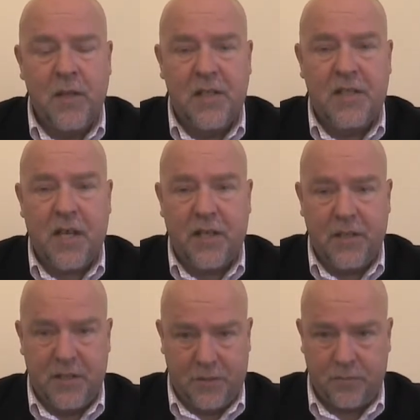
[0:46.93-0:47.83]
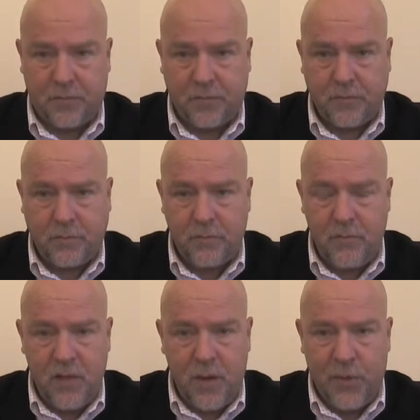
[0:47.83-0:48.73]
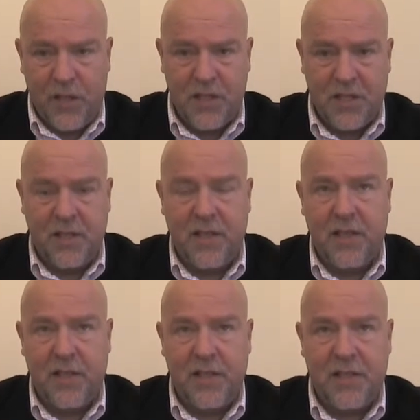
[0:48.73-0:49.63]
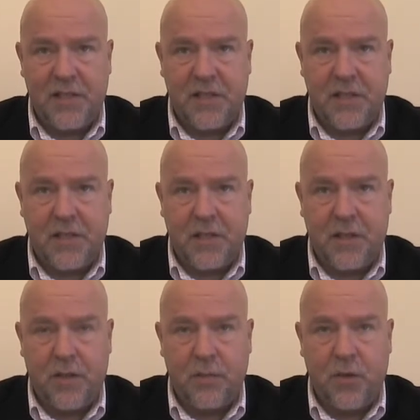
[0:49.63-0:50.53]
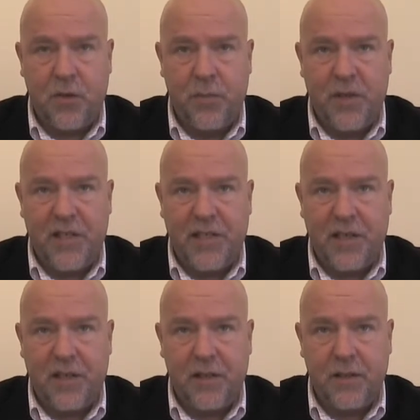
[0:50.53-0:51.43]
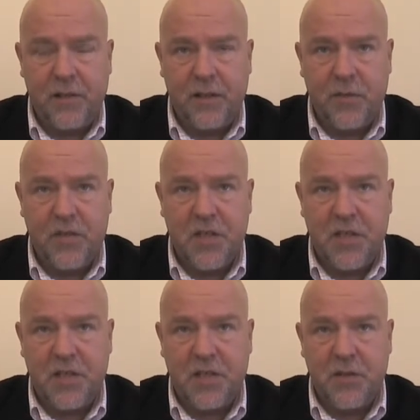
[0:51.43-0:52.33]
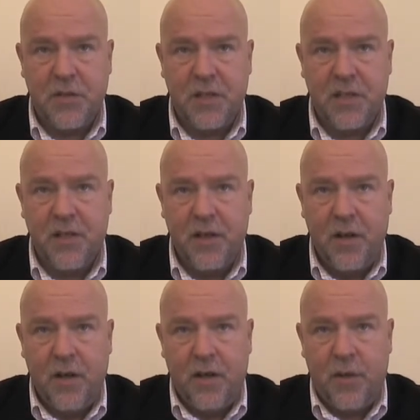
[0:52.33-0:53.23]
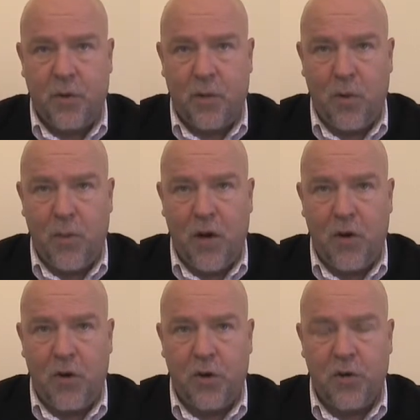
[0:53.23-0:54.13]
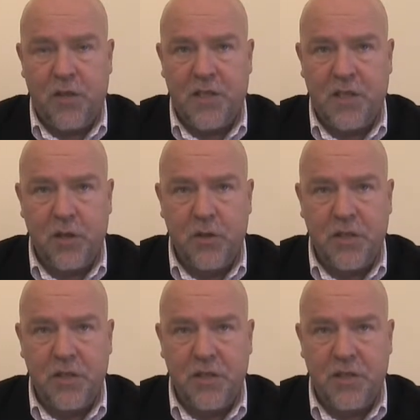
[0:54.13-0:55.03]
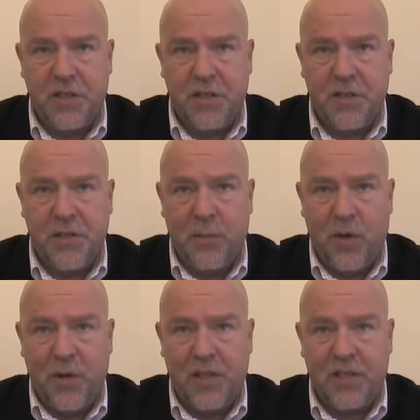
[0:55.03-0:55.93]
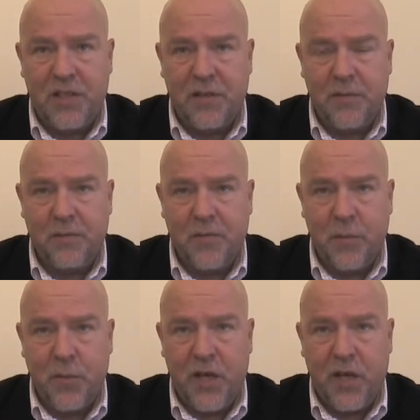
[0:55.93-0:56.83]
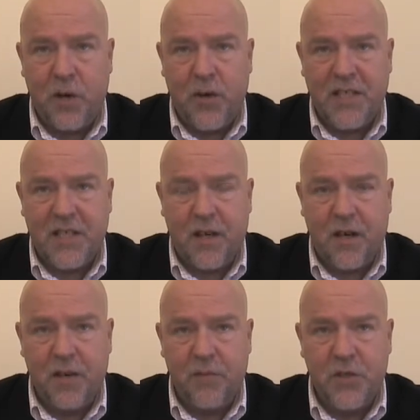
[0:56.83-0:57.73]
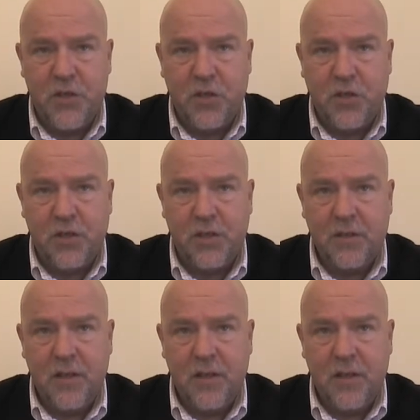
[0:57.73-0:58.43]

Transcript: The second person in this group meeting, as we've suggested, is the problem owner or the solutions implementer, POSI for short.